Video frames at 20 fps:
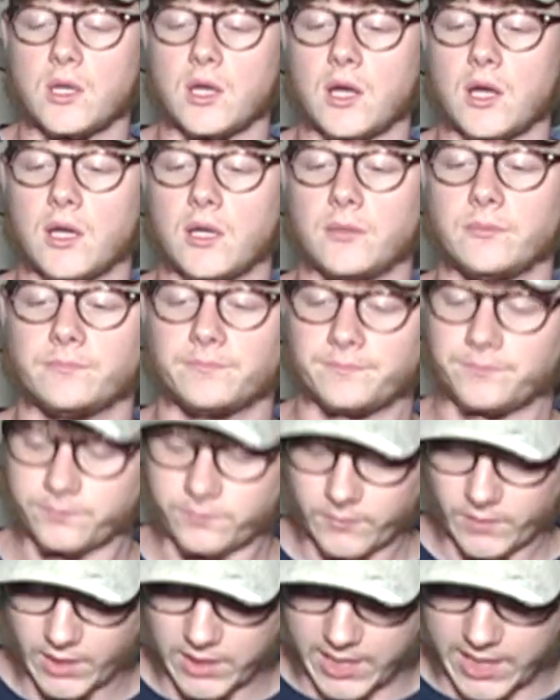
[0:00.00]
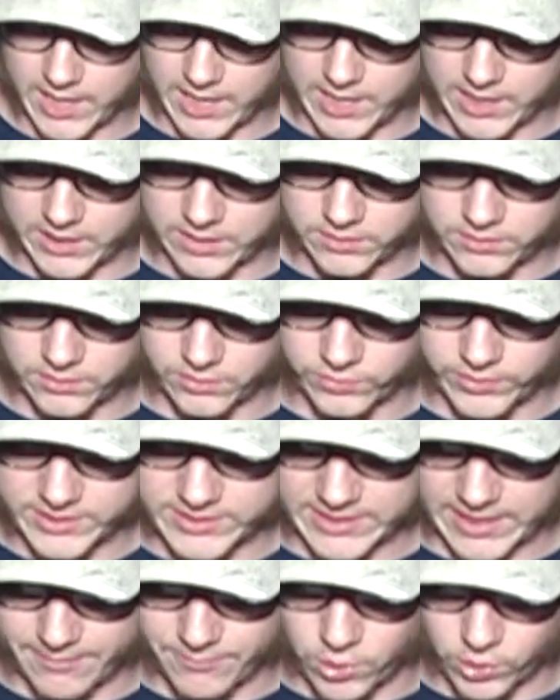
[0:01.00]
Um, and the
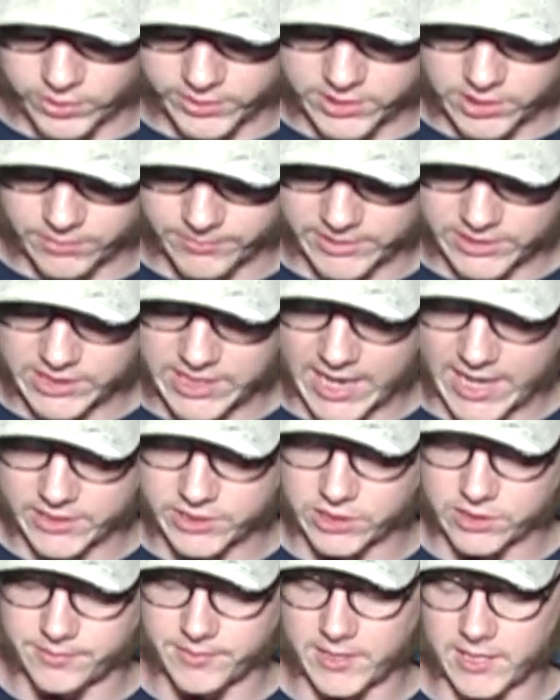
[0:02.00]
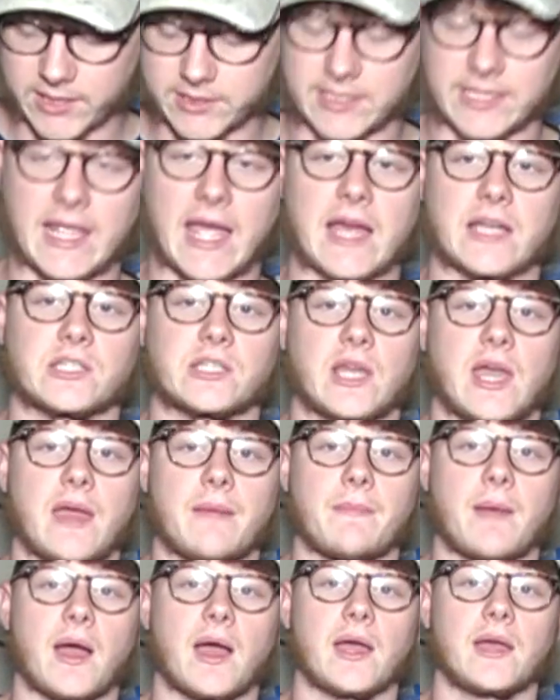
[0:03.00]
reason I'm holding so much cash is because of cash
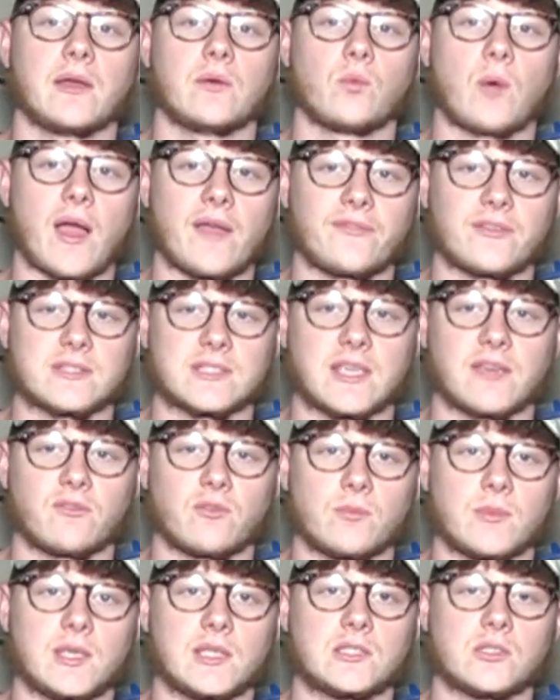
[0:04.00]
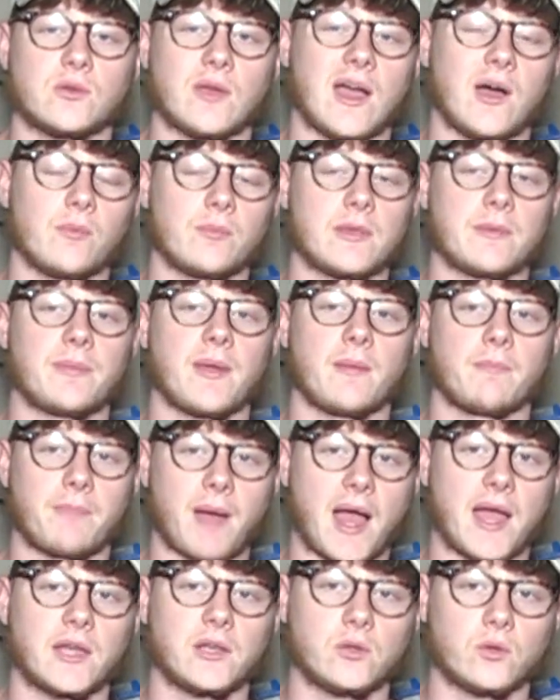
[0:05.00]
that my wife has given me to help me
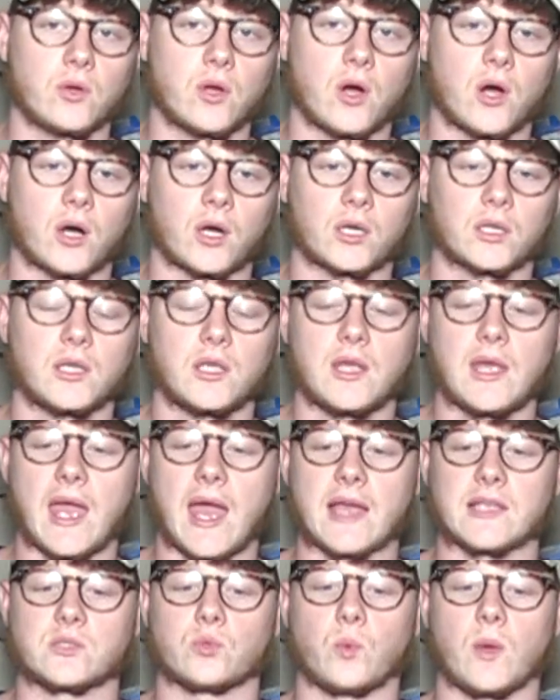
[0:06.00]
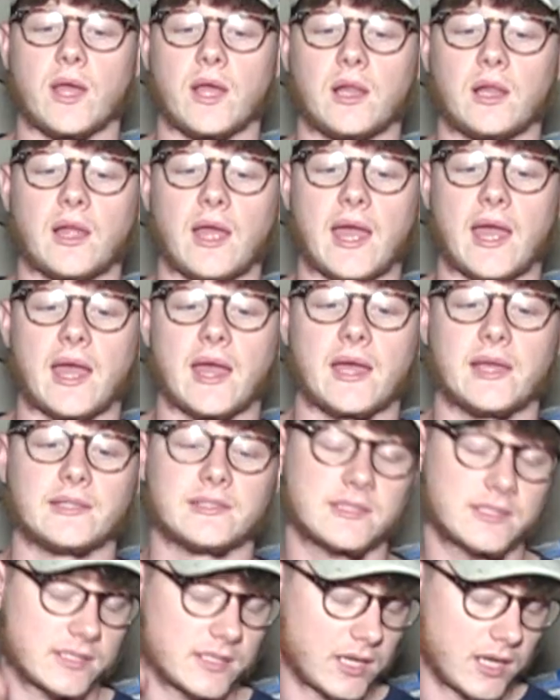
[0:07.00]
buy a new car, as well
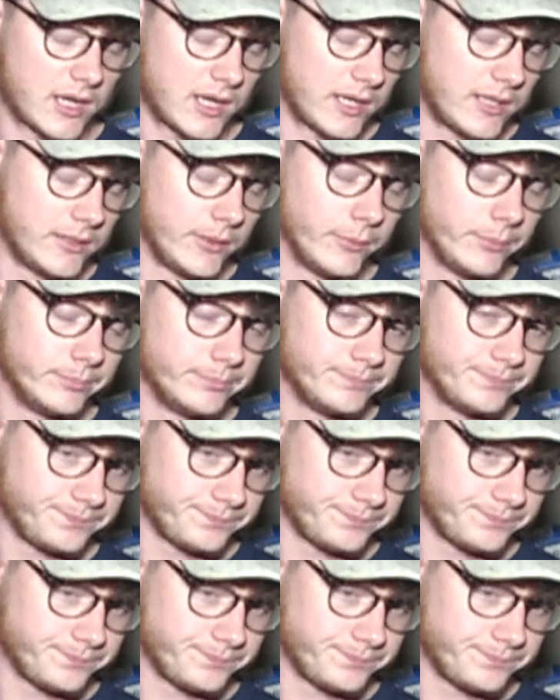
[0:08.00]
as um,